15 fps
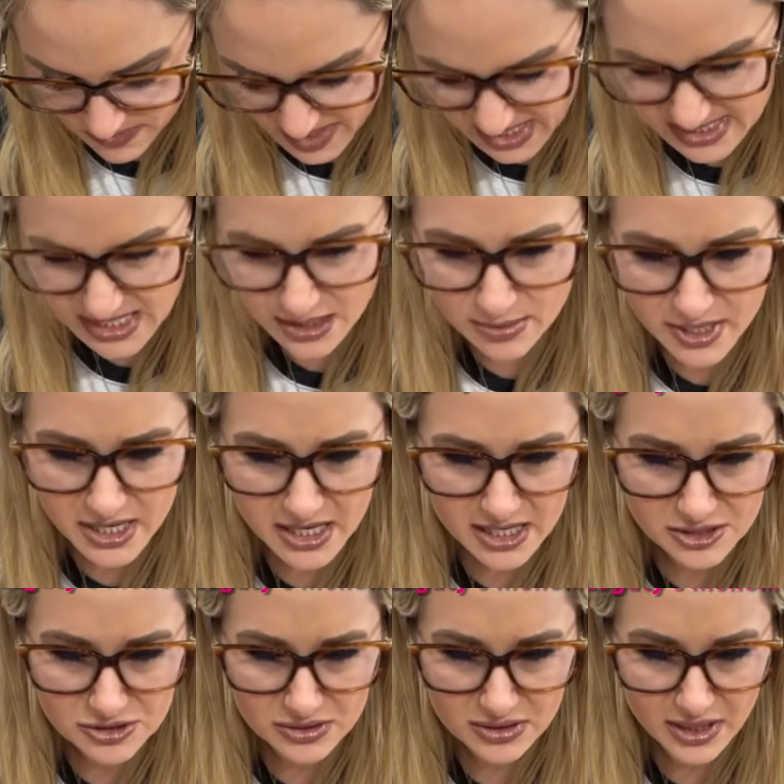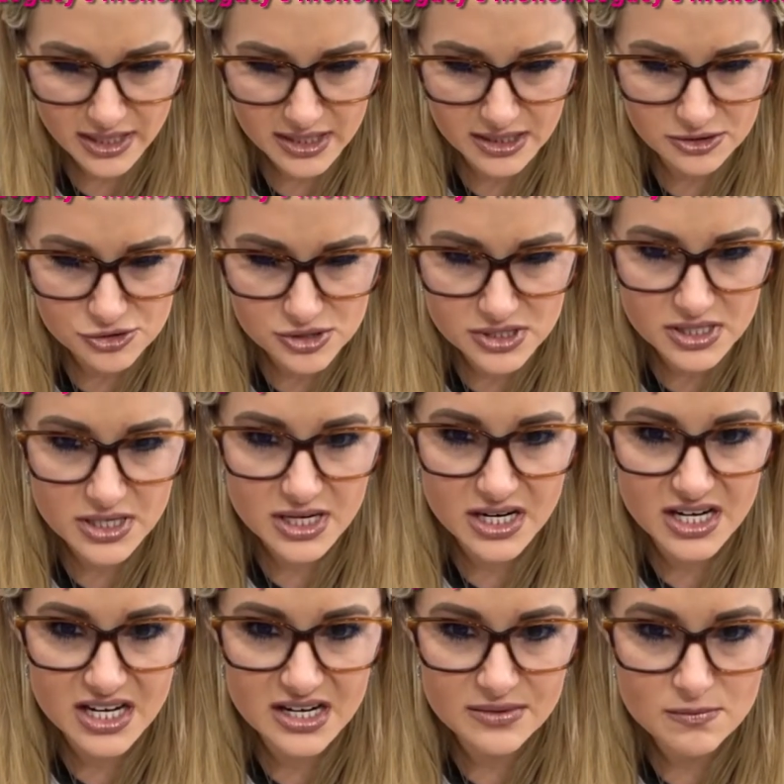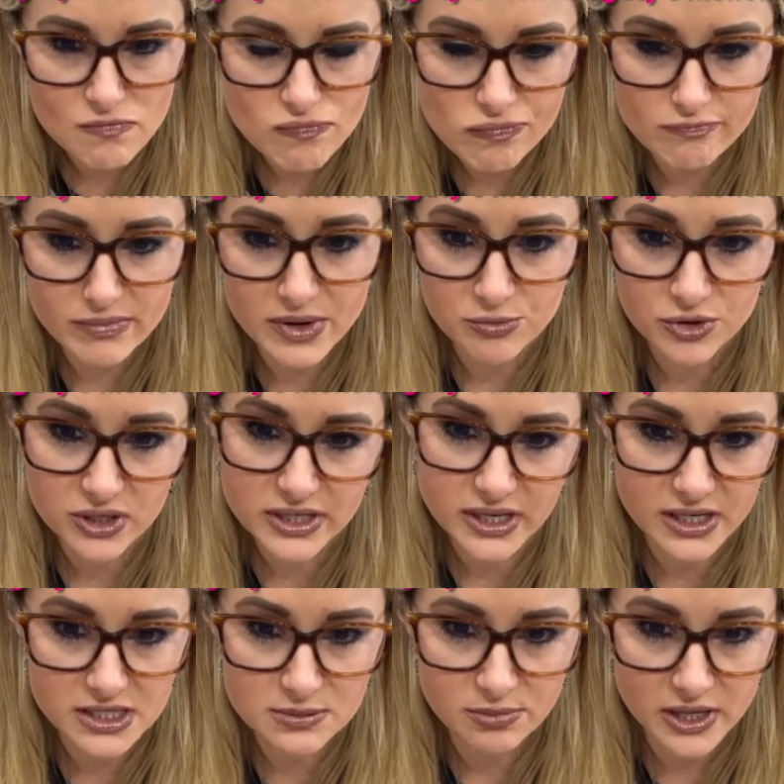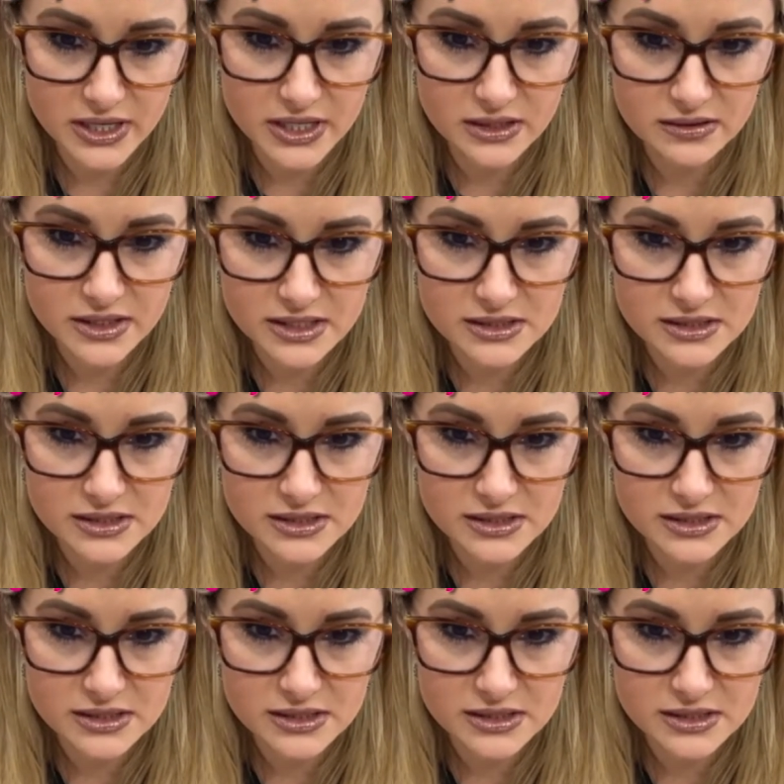Is anybody interested in me really explaining this,